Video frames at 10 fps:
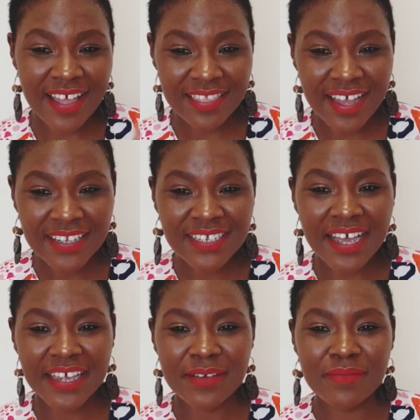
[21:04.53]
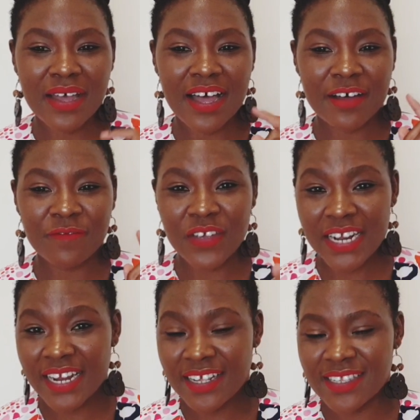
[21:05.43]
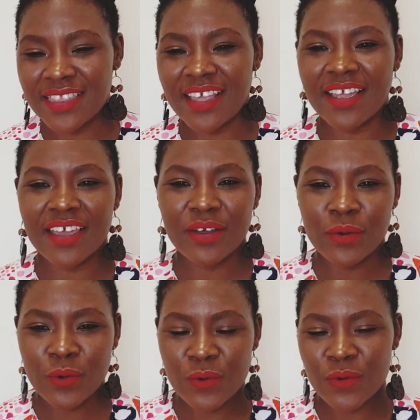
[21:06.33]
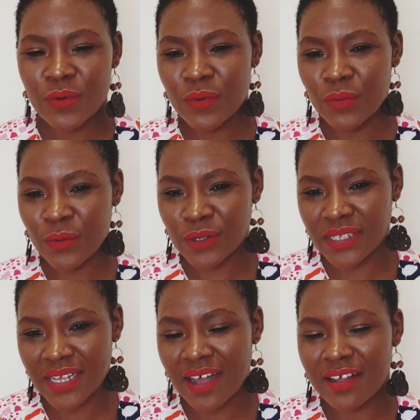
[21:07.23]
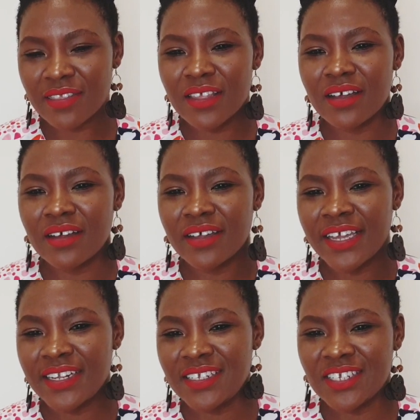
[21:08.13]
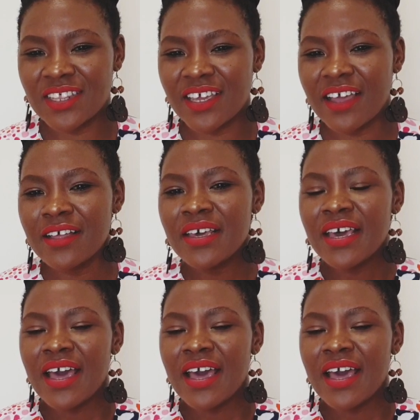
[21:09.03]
at that time, Fidelis Ntenge, who was the head teacher there,